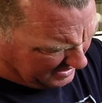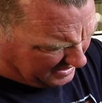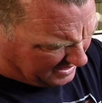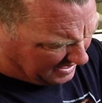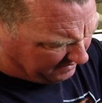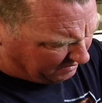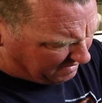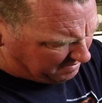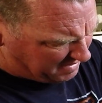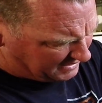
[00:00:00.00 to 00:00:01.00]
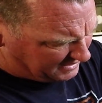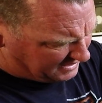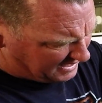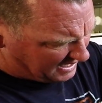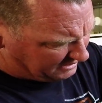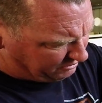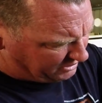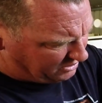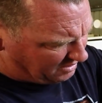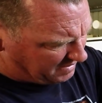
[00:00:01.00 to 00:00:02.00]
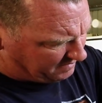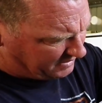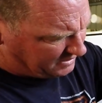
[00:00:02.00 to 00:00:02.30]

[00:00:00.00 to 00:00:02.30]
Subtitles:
You don't have to run back to the archery shop every